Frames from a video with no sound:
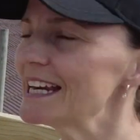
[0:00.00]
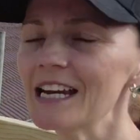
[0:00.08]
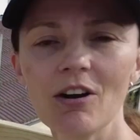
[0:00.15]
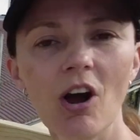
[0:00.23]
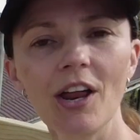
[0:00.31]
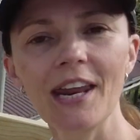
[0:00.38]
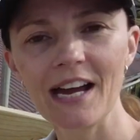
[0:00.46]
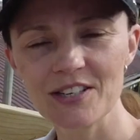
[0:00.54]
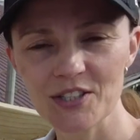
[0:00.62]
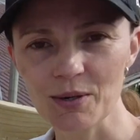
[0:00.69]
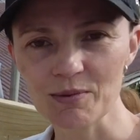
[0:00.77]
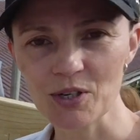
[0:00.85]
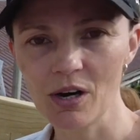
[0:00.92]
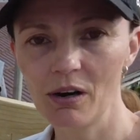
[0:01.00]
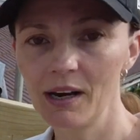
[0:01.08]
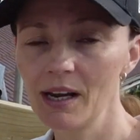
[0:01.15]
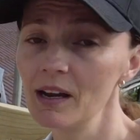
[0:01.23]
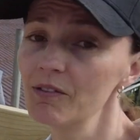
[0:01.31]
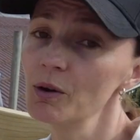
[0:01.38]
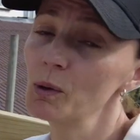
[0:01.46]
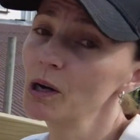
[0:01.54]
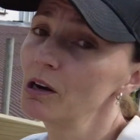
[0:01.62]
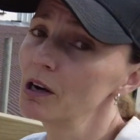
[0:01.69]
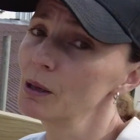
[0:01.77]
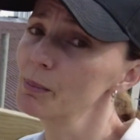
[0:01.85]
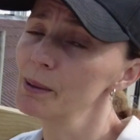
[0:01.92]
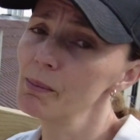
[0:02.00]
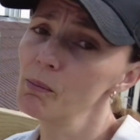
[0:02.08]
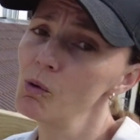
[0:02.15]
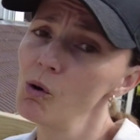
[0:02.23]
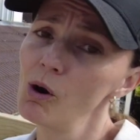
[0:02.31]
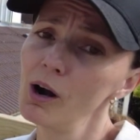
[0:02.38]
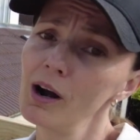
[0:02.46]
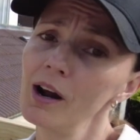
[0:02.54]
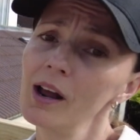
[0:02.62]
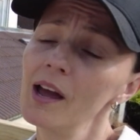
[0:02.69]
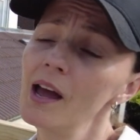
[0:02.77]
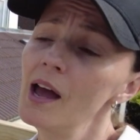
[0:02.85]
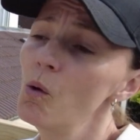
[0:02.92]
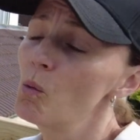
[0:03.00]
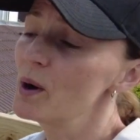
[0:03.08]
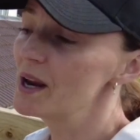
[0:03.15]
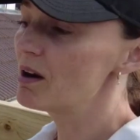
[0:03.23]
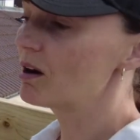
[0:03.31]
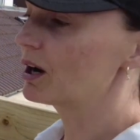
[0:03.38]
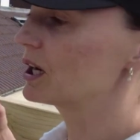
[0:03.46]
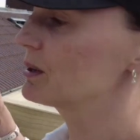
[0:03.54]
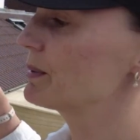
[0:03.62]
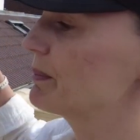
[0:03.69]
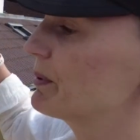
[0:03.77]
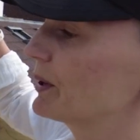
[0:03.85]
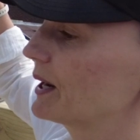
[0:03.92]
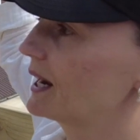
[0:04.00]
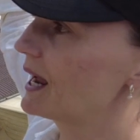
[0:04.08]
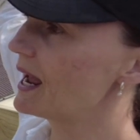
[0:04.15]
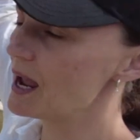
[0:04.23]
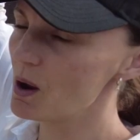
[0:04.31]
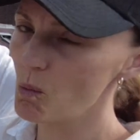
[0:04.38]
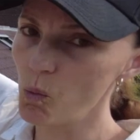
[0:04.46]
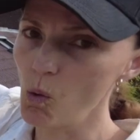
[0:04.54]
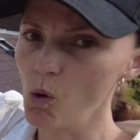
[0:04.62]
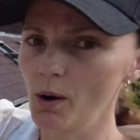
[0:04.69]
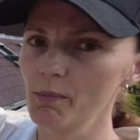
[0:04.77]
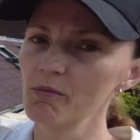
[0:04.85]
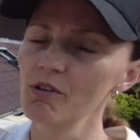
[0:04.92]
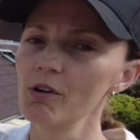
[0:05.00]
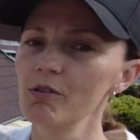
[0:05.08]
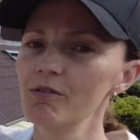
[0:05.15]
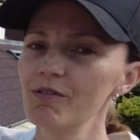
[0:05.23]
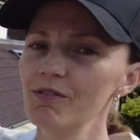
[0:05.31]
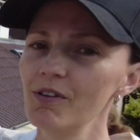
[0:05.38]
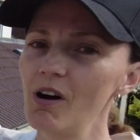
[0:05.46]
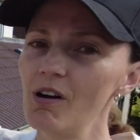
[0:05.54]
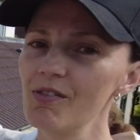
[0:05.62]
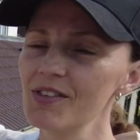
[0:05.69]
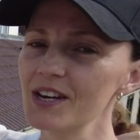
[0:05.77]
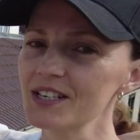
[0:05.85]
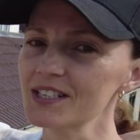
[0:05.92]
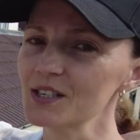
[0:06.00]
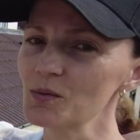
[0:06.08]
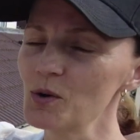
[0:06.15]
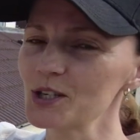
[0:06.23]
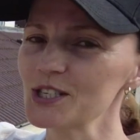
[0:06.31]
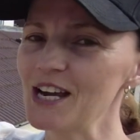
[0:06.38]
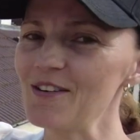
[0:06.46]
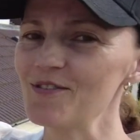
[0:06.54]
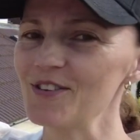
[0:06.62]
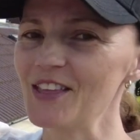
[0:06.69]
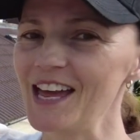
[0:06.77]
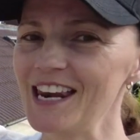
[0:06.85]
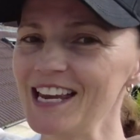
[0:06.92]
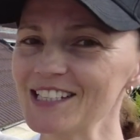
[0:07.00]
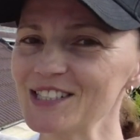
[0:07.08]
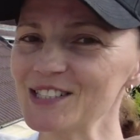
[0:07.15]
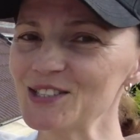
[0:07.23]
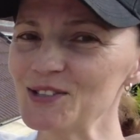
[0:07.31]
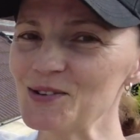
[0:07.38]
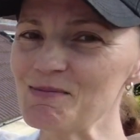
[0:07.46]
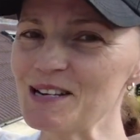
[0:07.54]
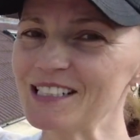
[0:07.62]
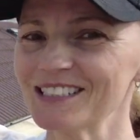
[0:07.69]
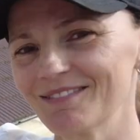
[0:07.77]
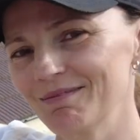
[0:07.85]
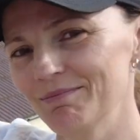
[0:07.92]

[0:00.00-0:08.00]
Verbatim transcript: here on House Home Diary if you want to learn a bit more. We are going to be putting a warm roof on this, so watch out for that next instalment.